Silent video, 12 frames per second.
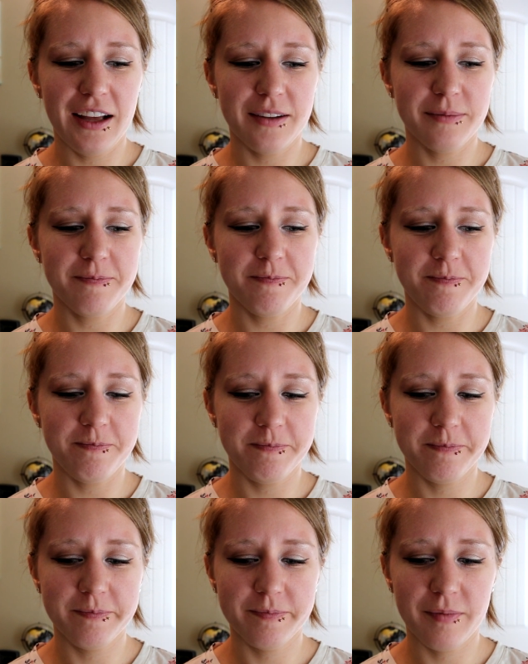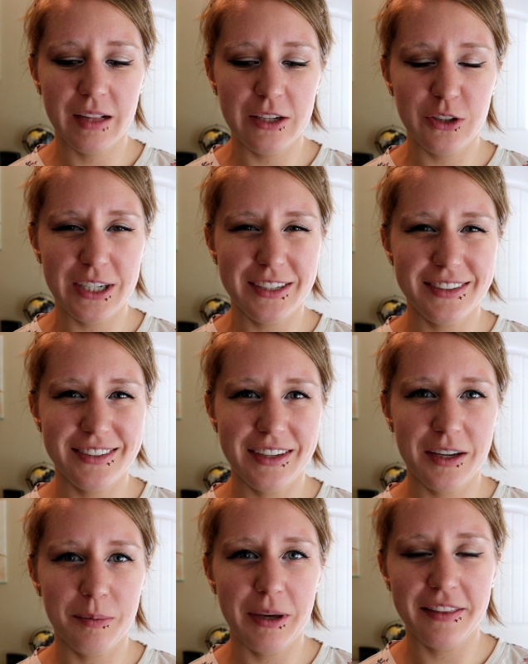I tried to
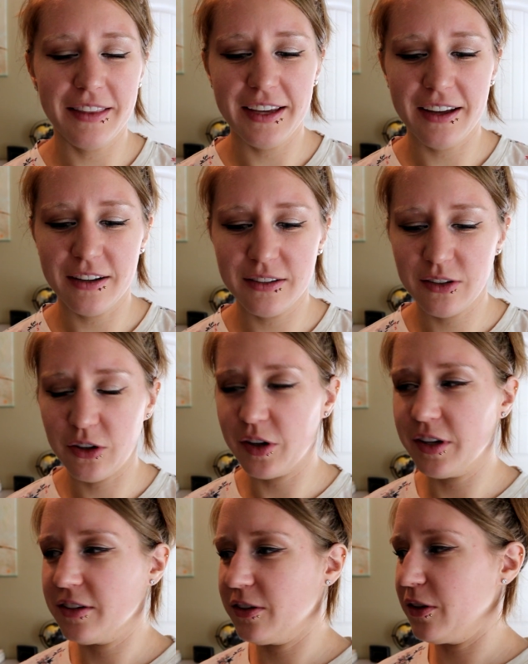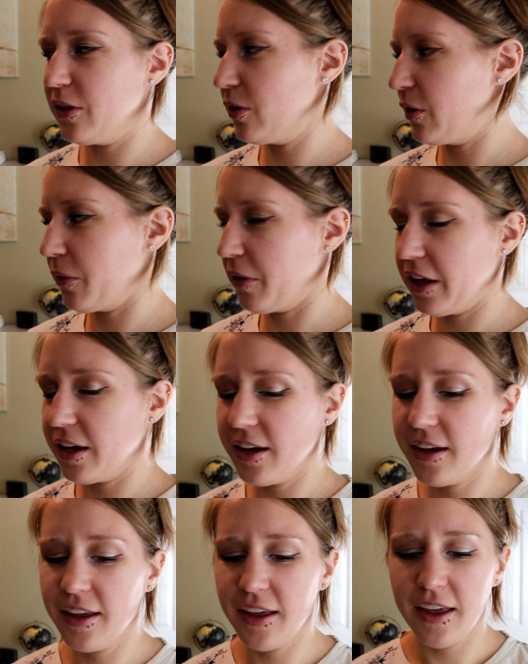stick mainly on Target to the clothing,